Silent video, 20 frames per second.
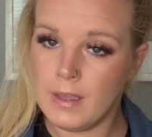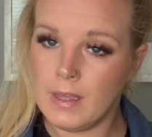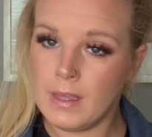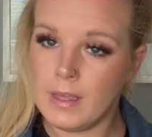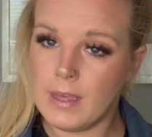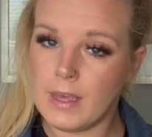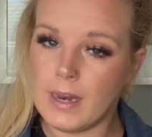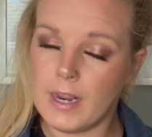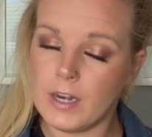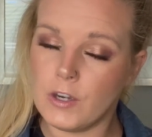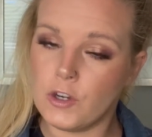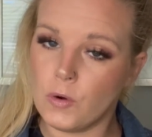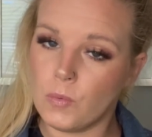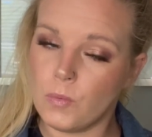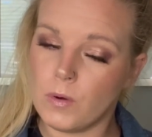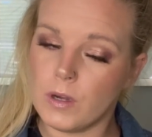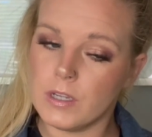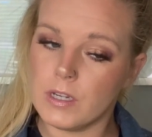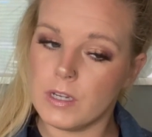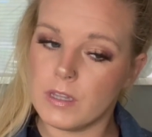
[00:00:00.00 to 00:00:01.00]
and I don't
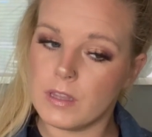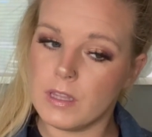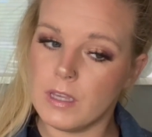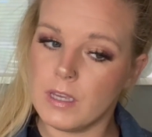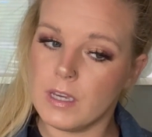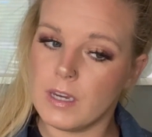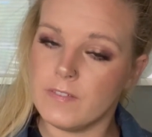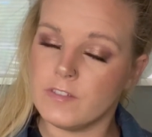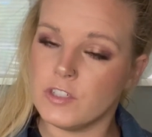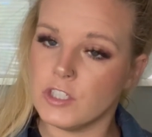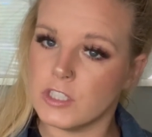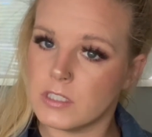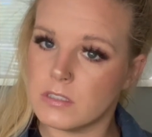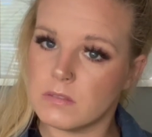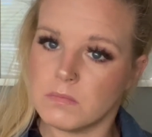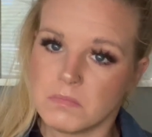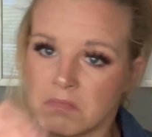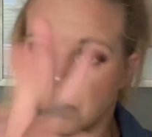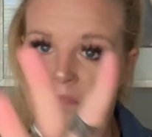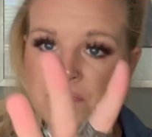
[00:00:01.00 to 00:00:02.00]
want you to think I've just
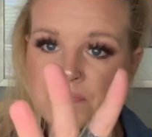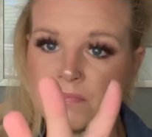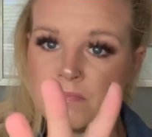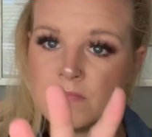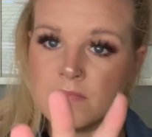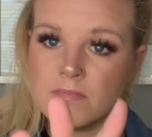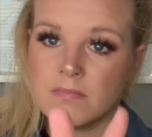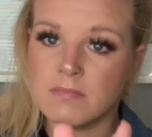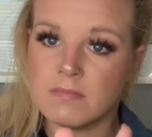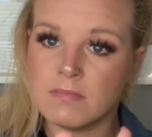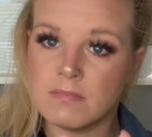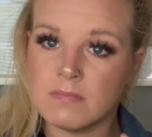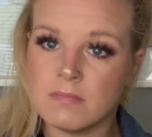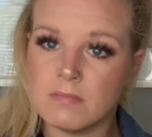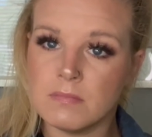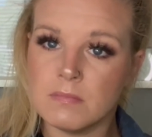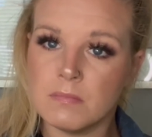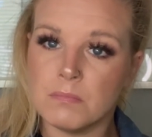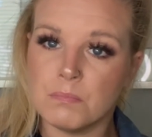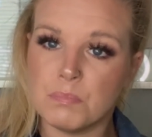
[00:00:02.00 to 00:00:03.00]

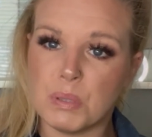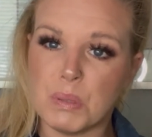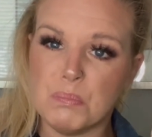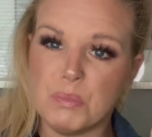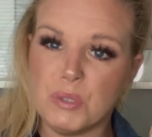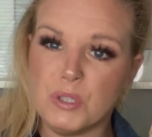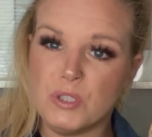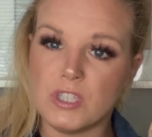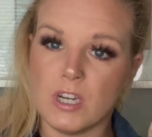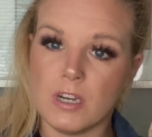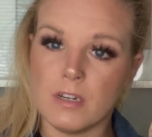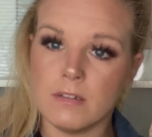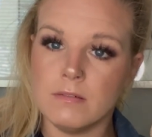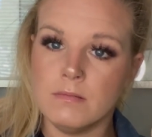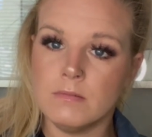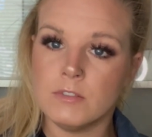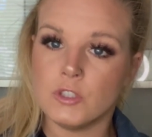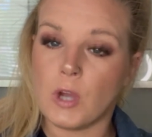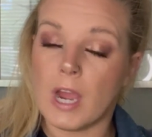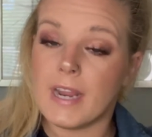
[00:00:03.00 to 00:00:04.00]
putting boots on.
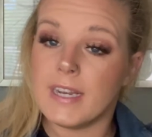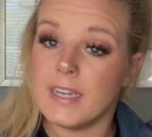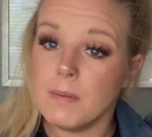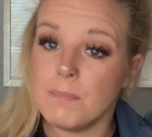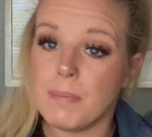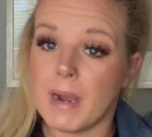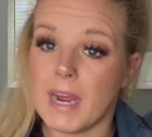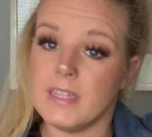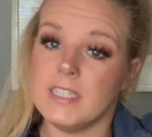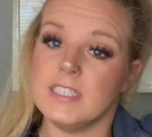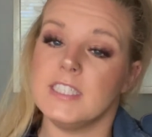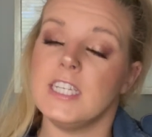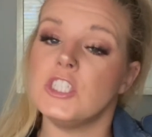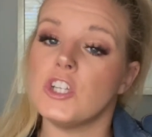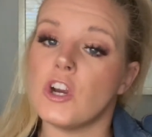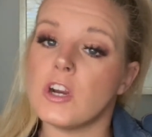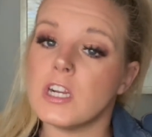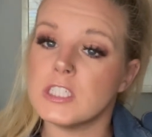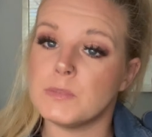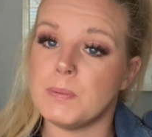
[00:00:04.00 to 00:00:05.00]
So I did buy these. These
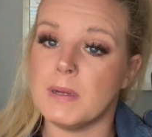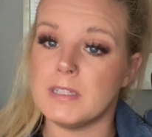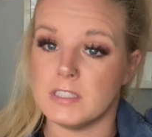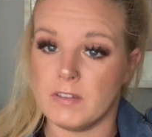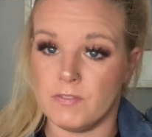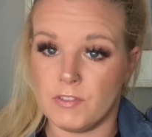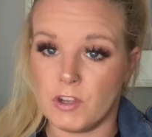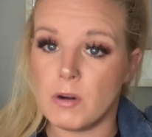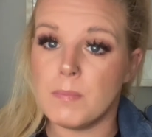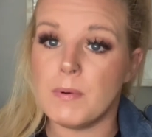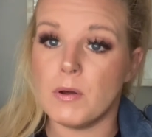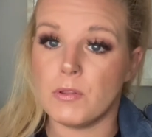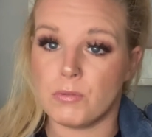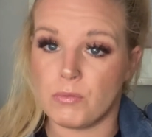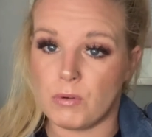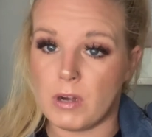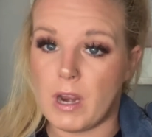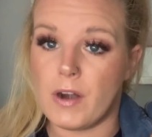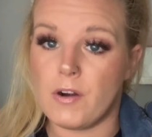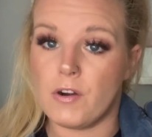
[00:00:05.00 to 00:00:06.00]
are expensive. They're about
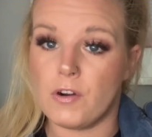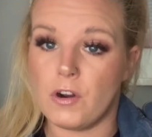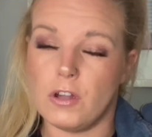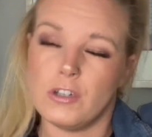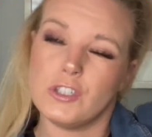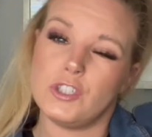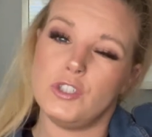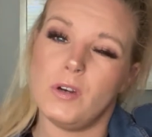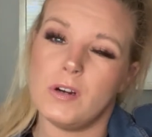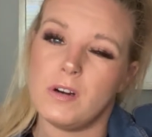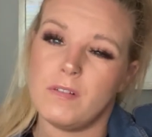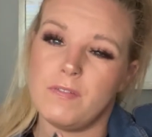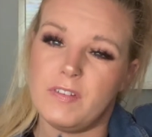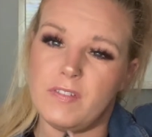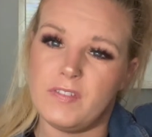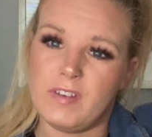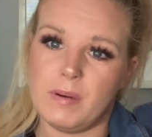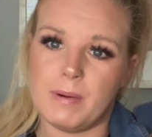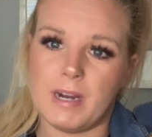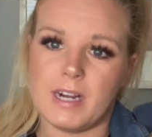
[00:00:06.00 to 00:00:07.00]
$300,
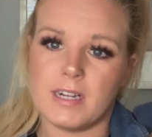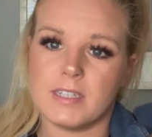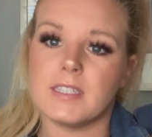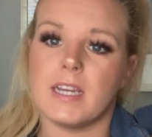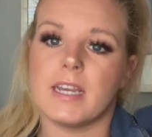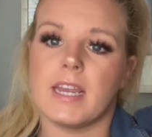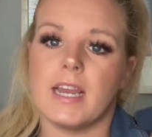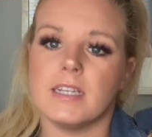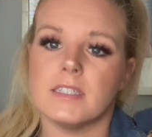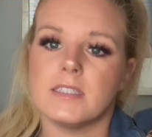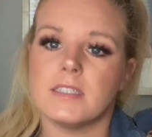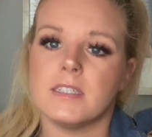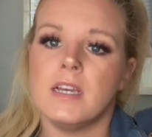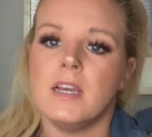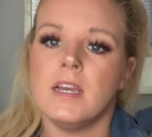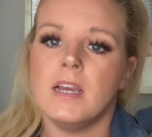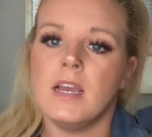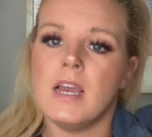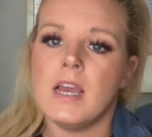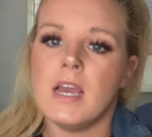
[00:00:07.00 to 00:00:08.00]
250 bucks, I guess.
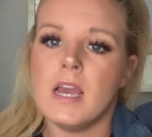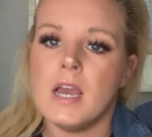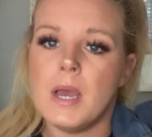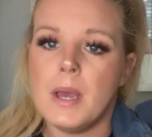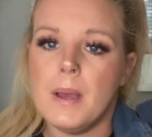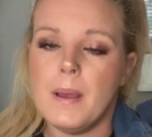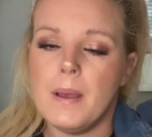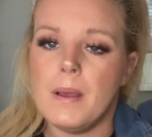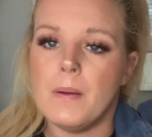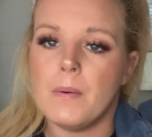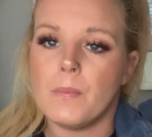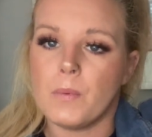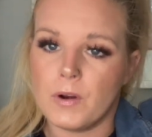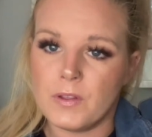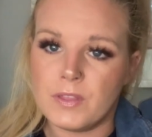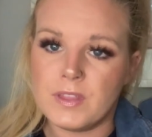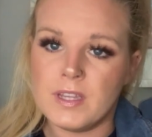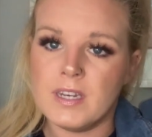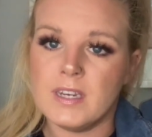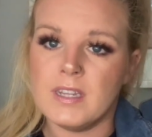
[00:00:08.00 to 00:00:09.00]
Worth
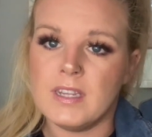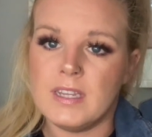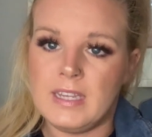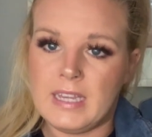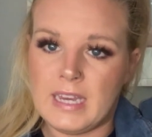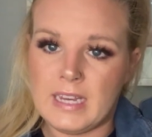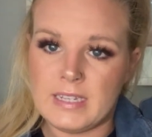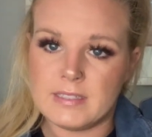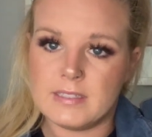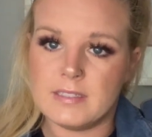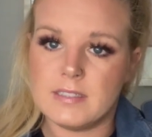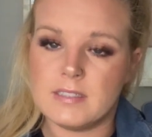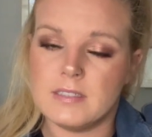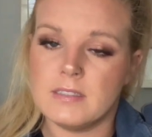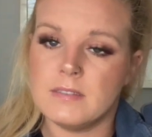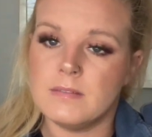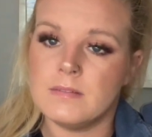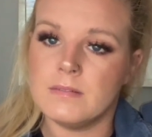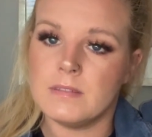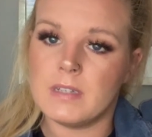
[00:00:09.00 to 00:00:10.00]
it? Yes.
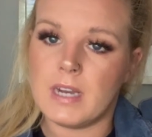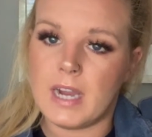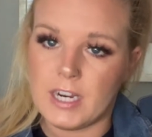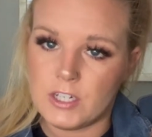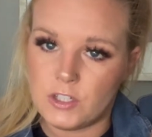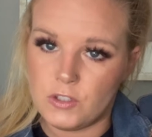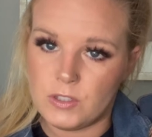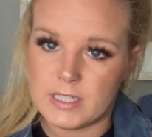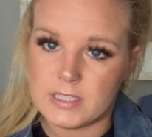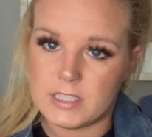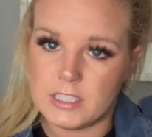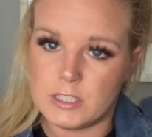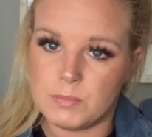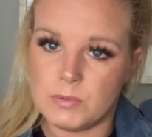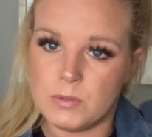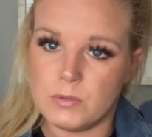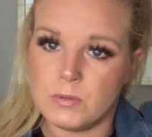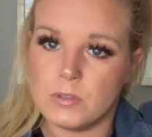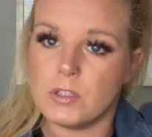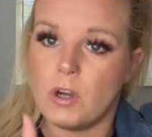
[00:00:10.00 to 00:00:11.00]
I do like these
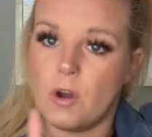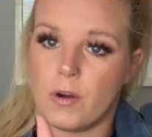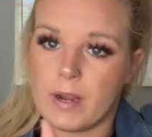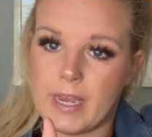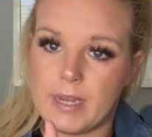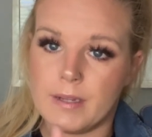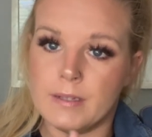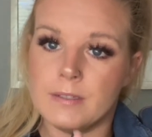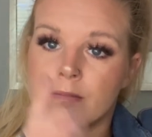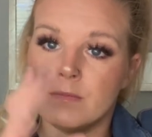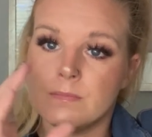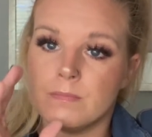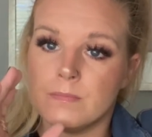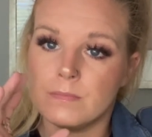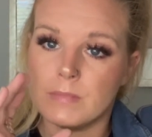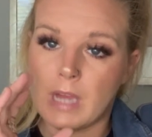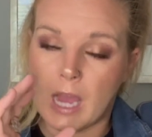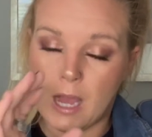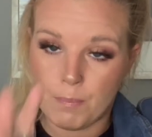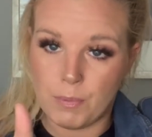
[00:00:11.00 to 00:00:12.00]
boots. Okay,
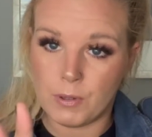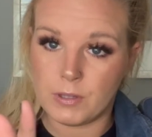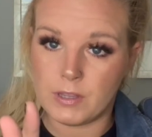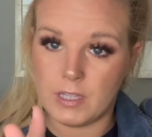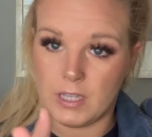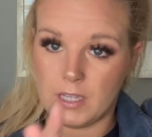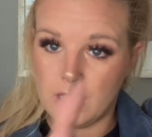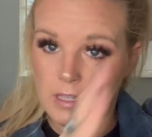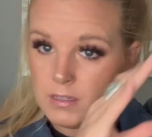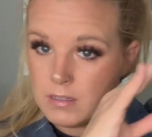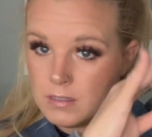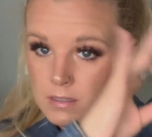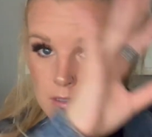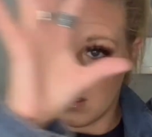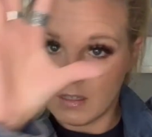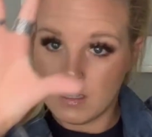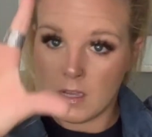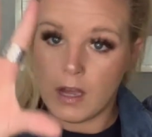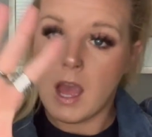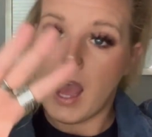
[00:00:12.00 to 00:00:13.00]
I'll put the,
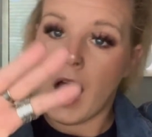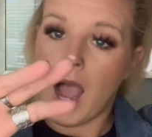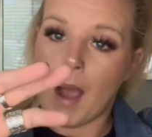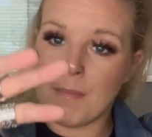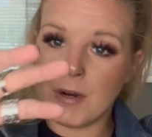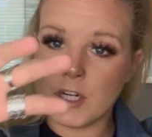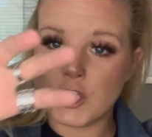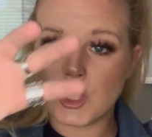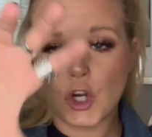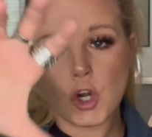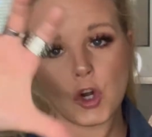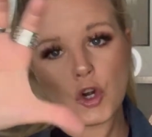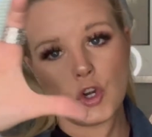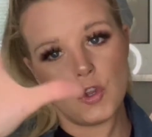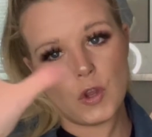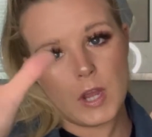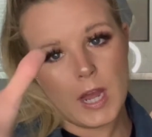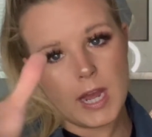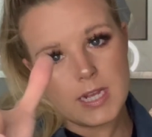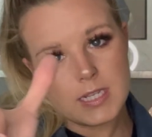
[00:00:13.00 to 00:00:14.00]
I'm gonna turn you
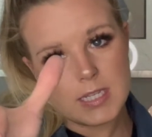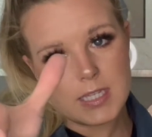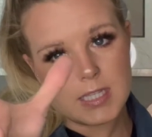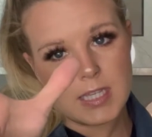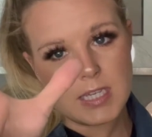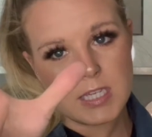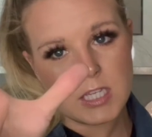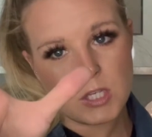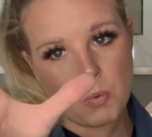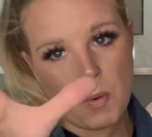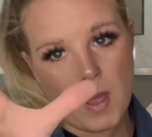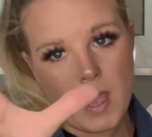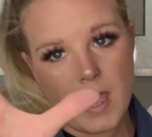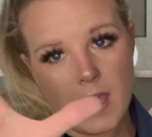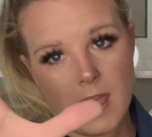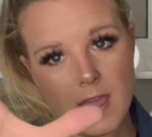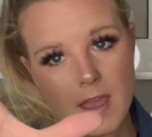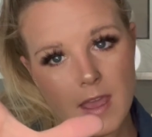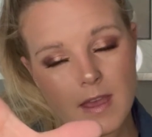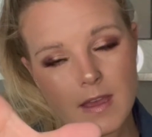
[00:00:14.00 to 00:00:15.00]
guys this
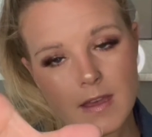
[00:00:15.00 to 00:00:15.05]
way